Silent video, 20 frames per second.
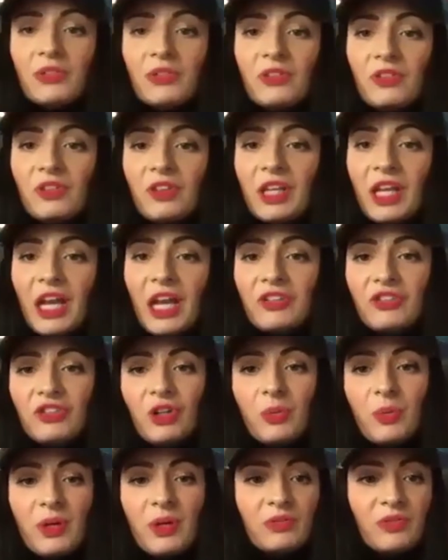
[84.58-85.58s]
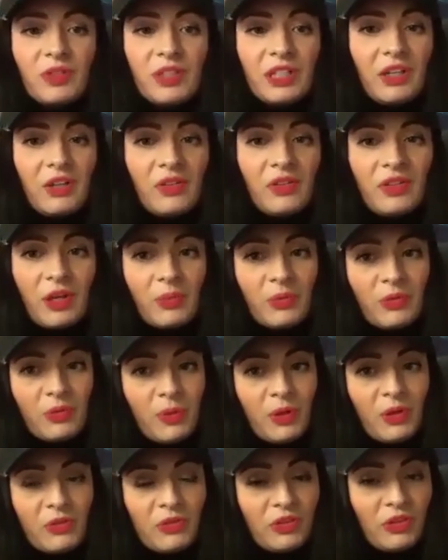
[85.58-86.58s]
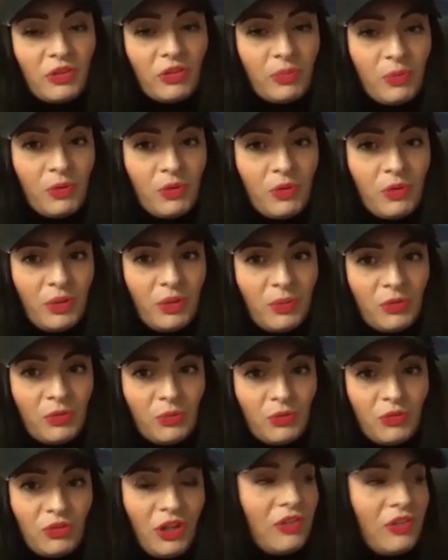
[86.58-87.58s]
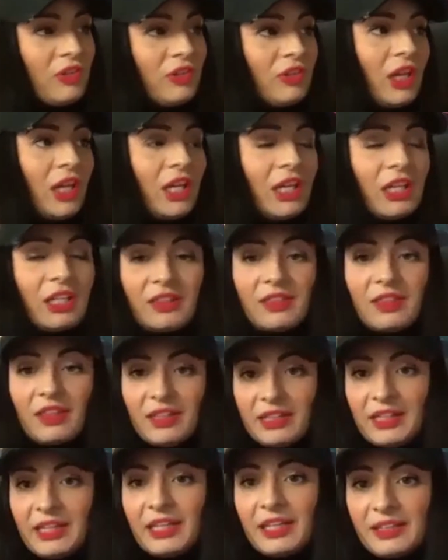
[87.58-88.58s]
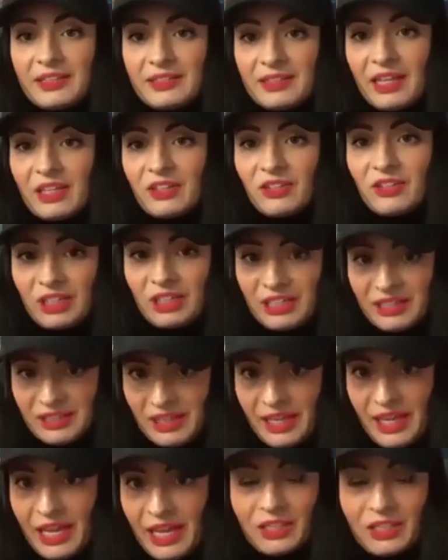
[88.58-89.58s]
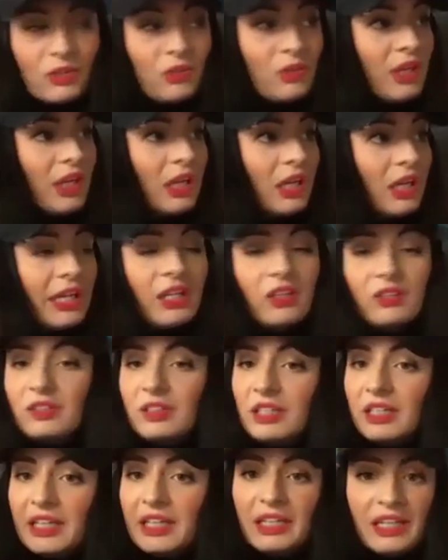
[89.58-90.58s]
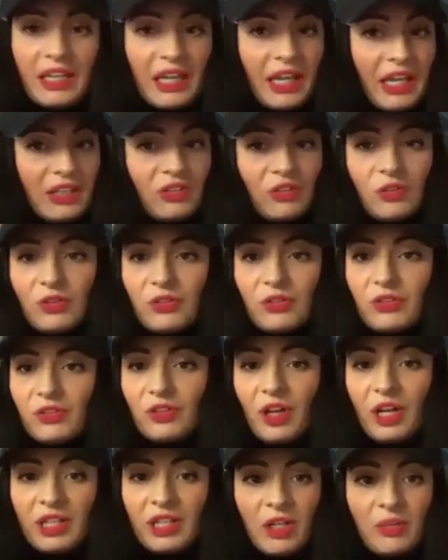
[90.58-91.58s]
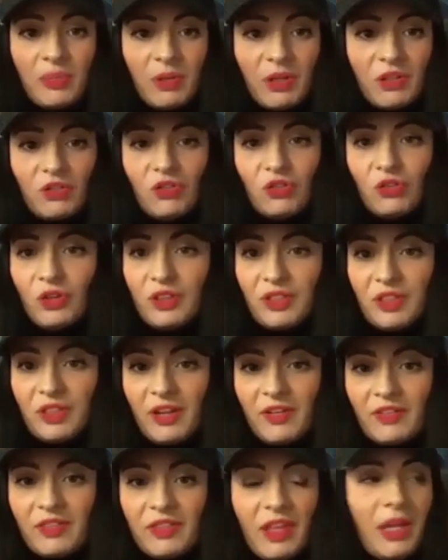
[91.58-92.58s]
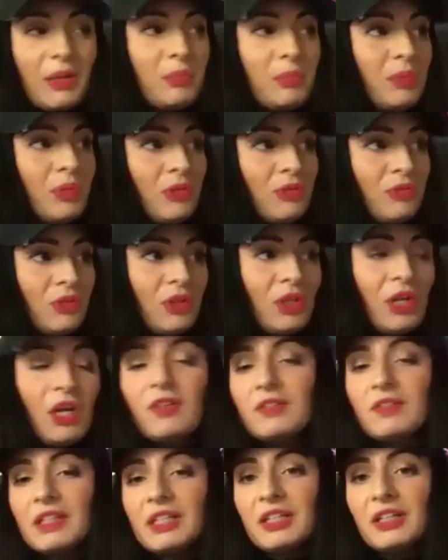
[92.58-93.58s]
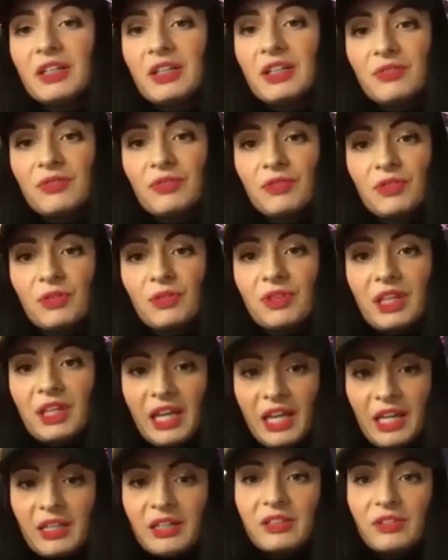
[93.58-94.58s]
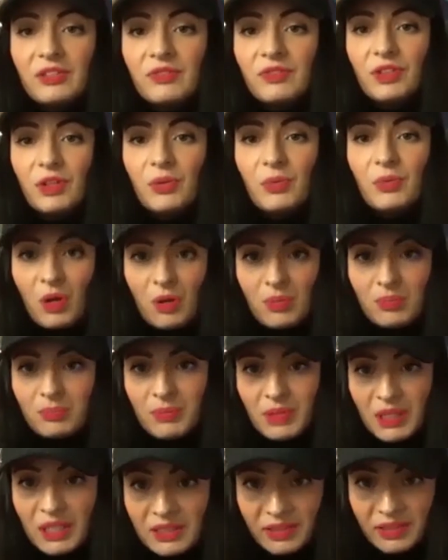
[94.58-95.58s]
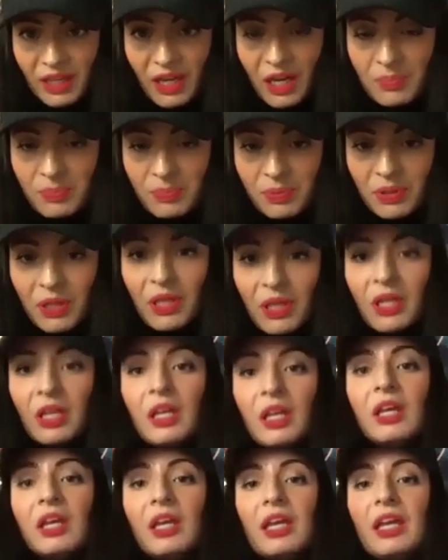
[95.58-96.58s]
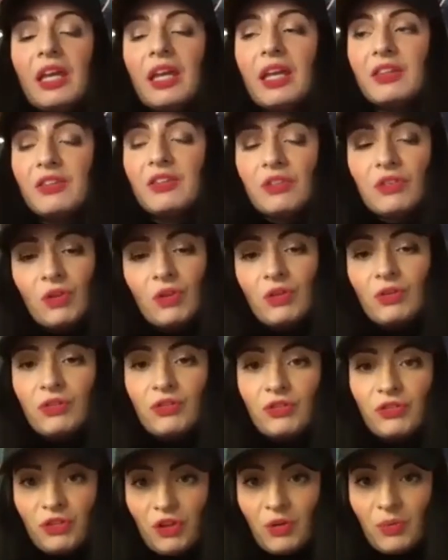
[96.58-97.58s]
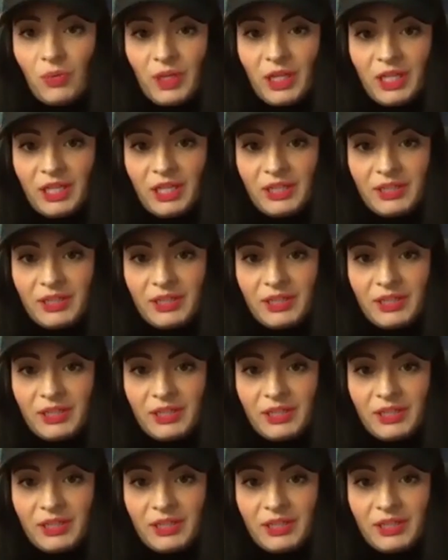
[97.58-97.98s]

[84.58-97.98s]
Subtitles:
to the Agile World video that was posted this morning, which was yesterday, the link is actually there. You can click on the link and you can sign up and join there and then. But if you're currently looking through the calendar view on Meetup, it's not showing.